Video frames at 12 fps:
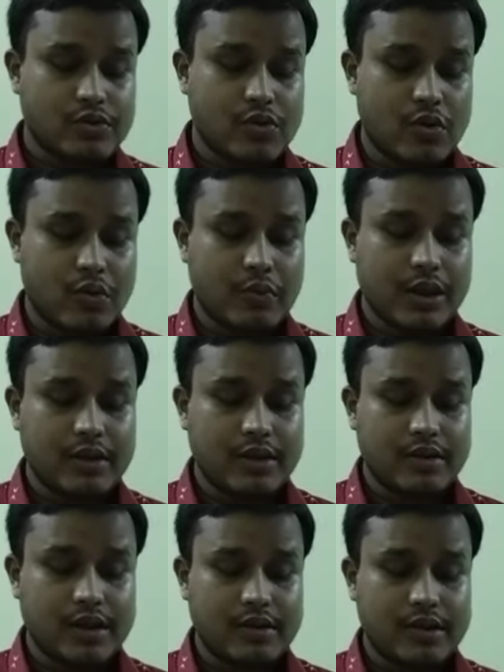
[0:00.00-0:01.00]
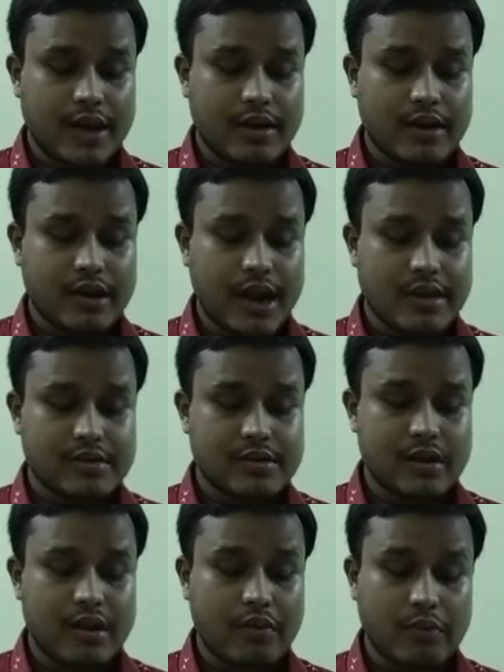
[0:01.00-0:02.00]
So whether the tiger
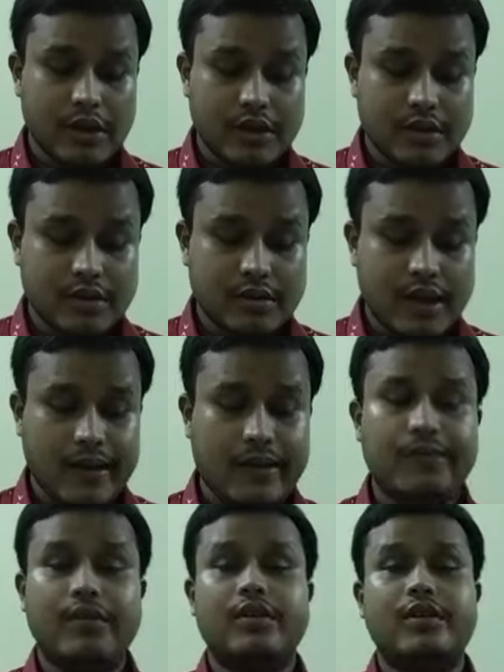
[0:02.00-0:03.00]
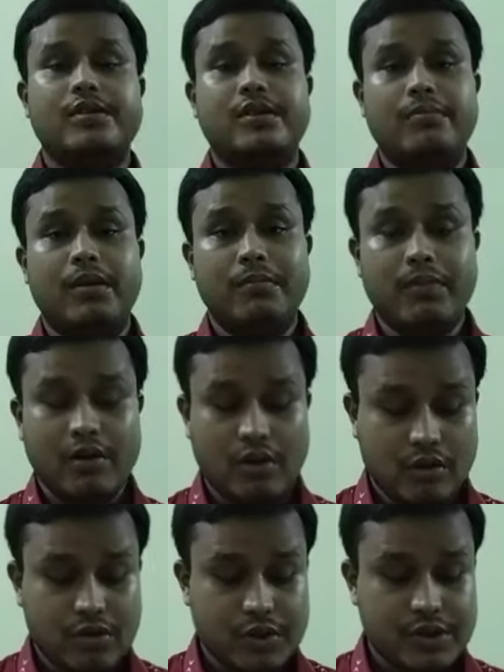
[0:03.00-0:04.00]
has, whether the elephant has remembered
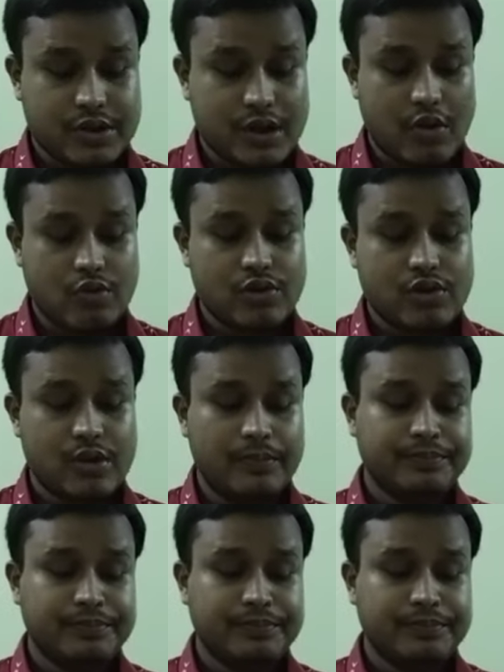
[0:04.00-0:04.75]
all those sounds